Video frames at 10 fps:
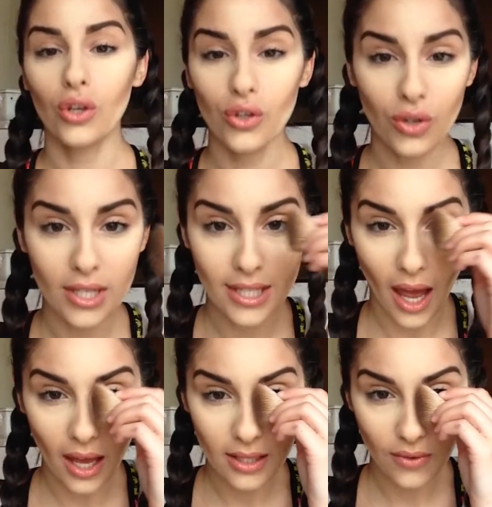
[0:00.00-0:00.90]
You're going to do
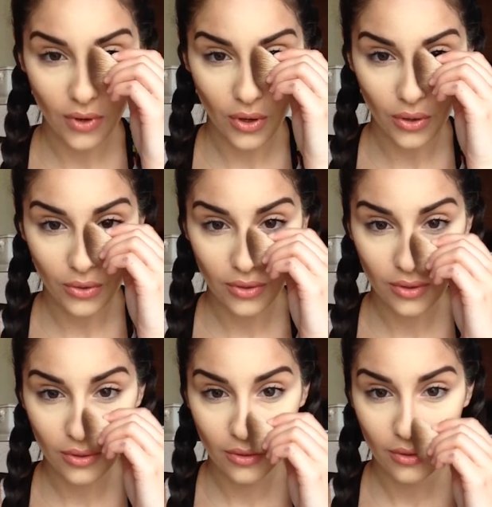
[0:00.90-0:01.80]
the sides of your
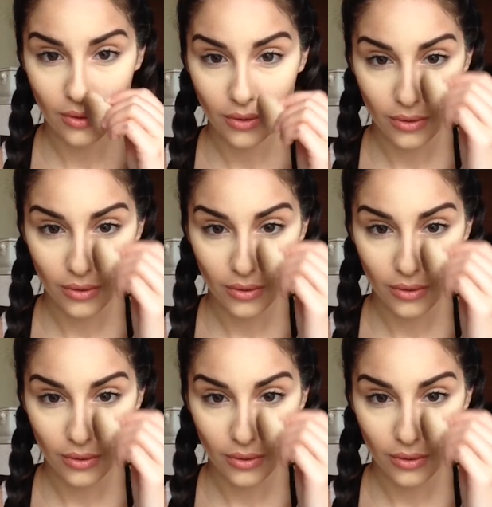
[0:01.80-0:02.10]
nose.